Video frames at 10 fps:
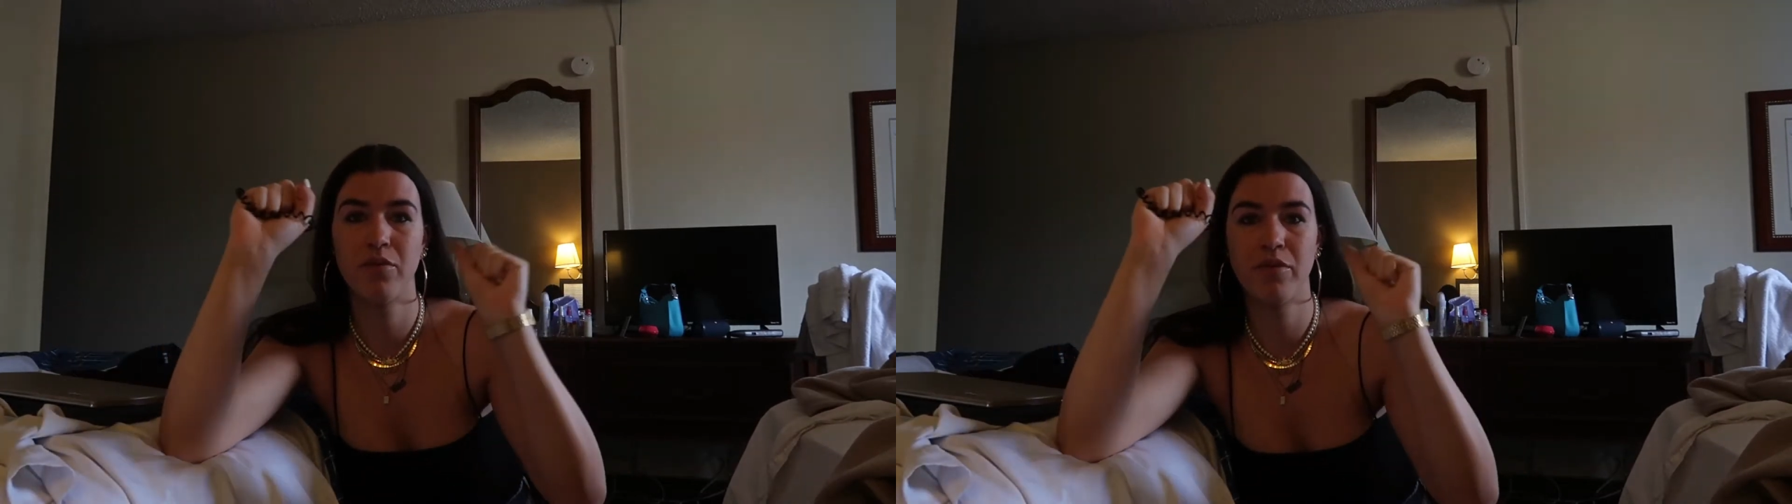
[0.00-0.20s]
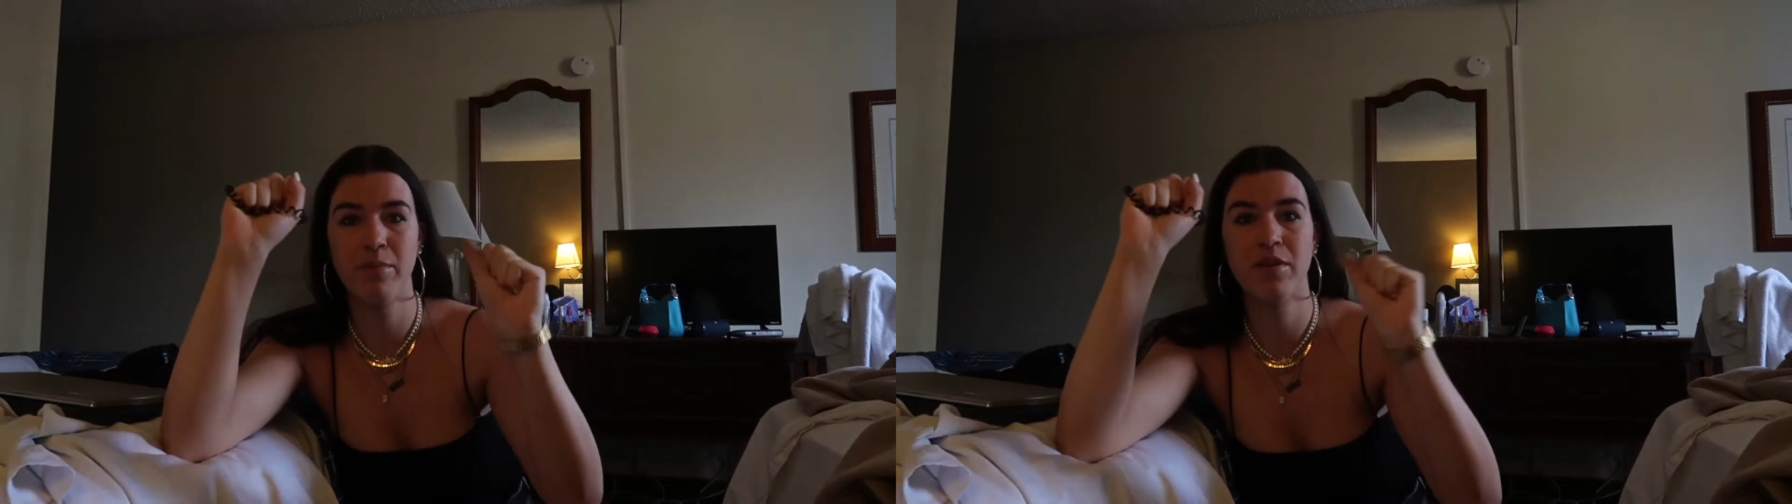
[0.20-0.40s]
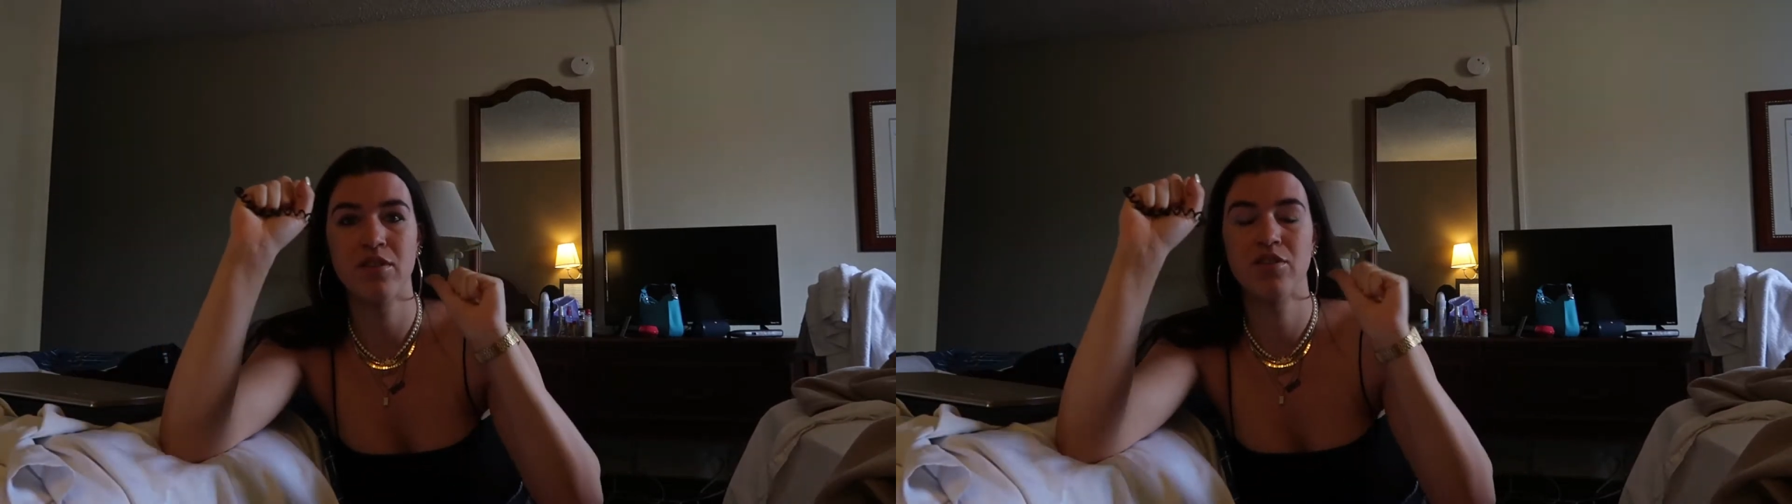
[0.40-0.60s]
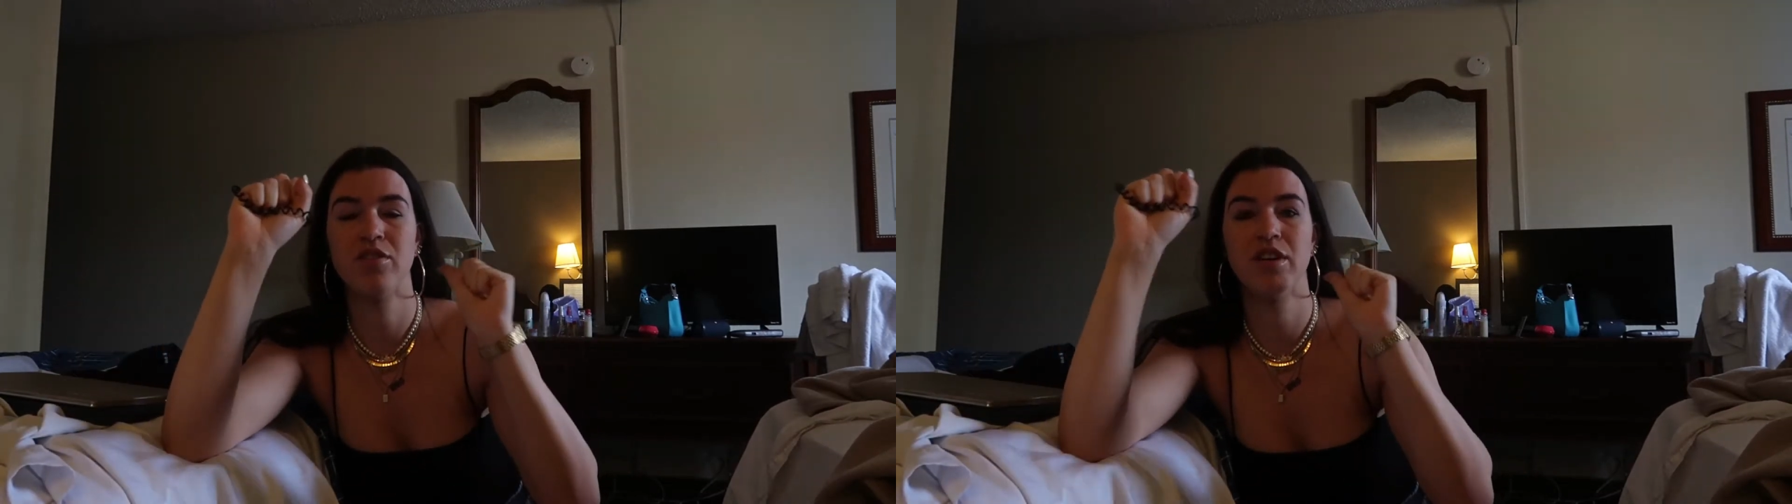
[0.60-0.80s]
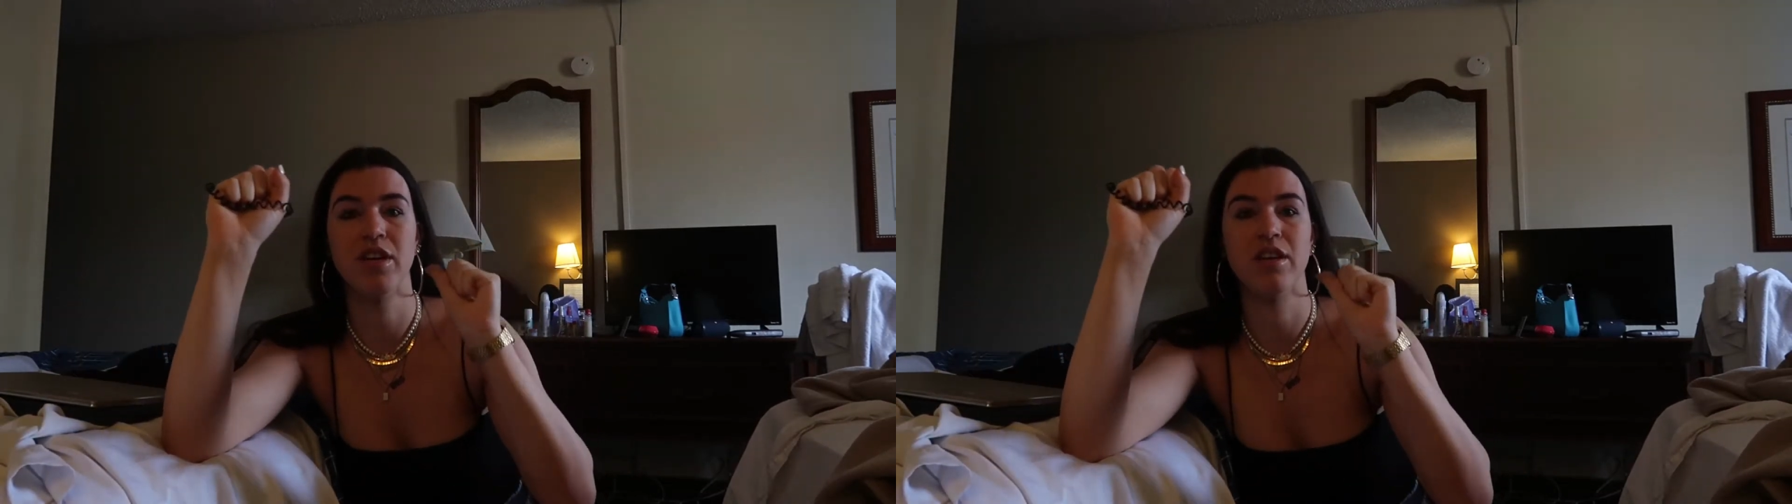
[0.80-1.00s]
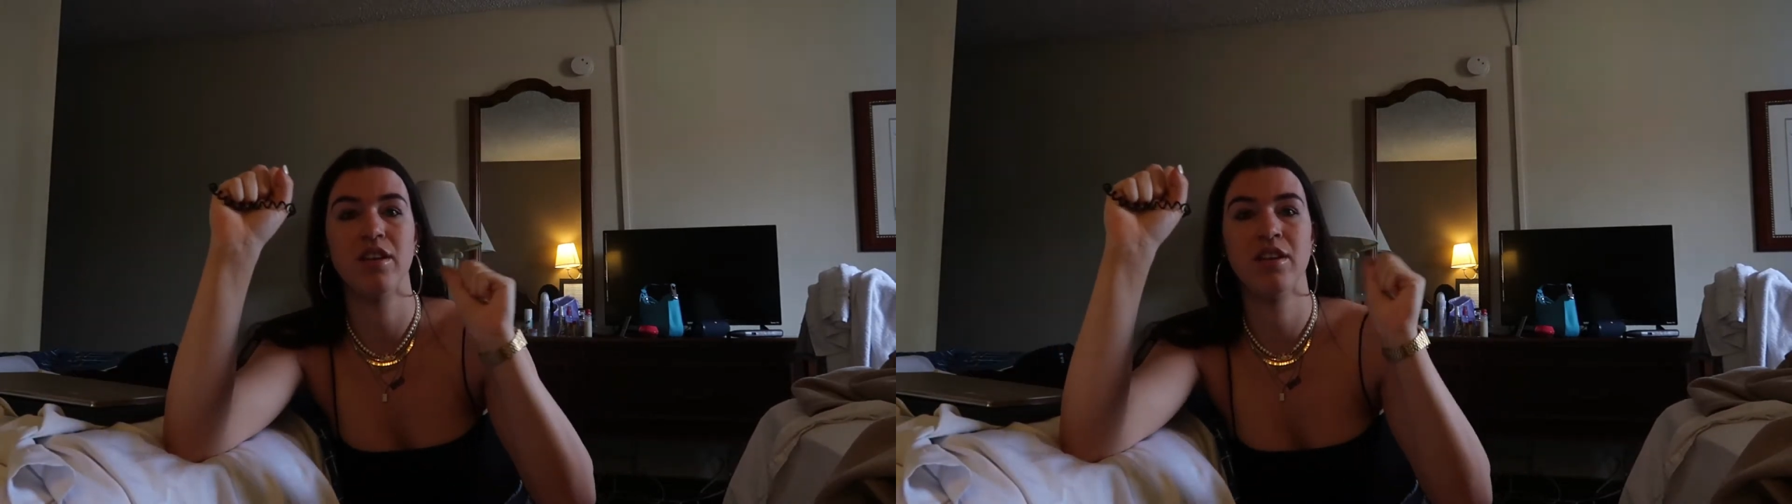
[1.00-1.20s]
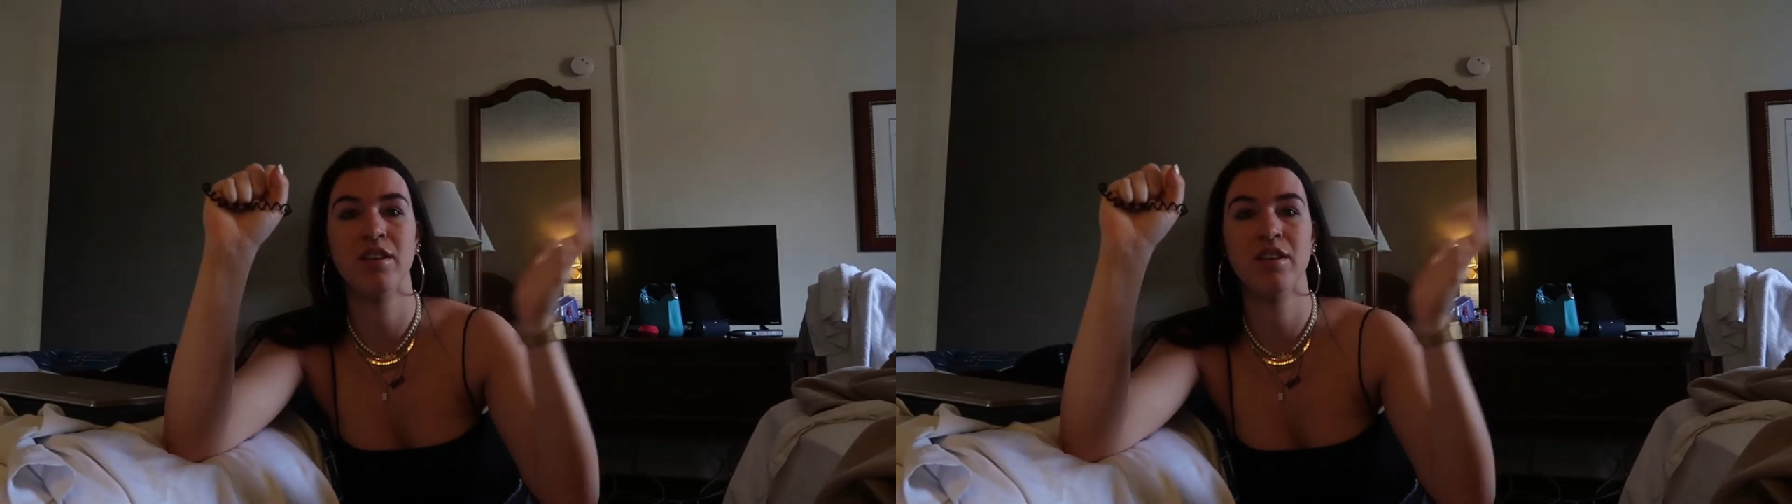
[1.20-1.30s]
Fremont Street.